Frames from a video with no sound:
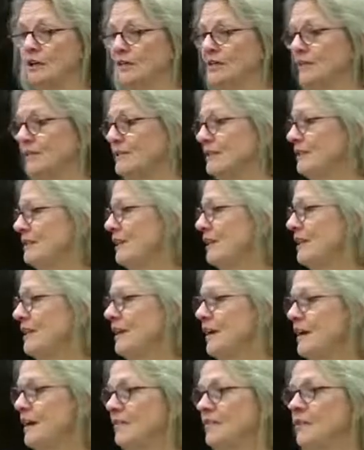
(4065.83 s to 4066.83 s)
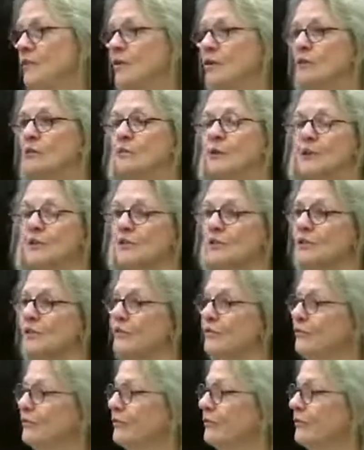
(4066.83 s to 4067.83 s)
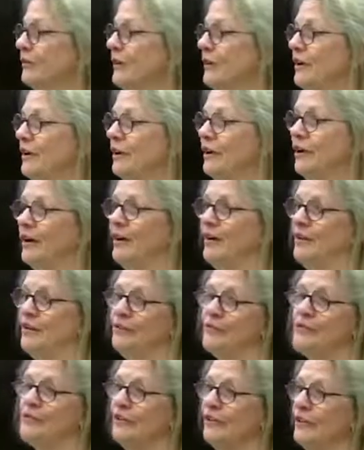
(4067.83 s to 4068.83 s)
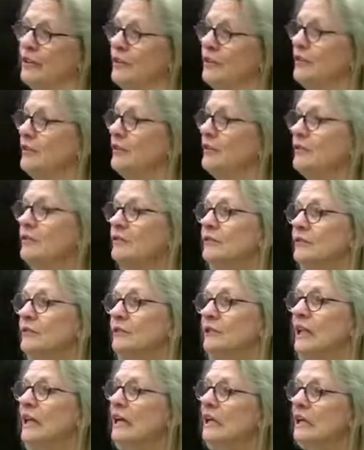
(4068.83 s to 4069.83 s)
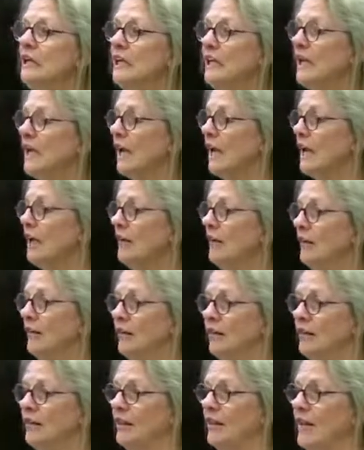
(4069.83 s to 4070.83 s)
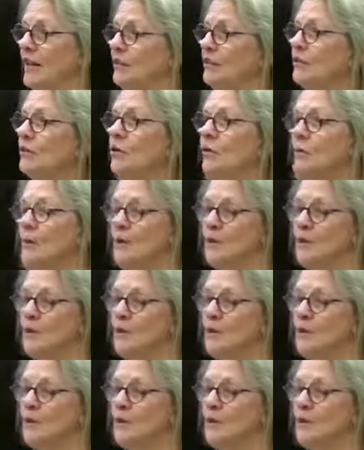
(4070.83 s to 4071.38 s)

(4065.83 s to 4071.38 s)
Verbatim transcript: let's say they have a whole bunch of, of uh, lighting that you don't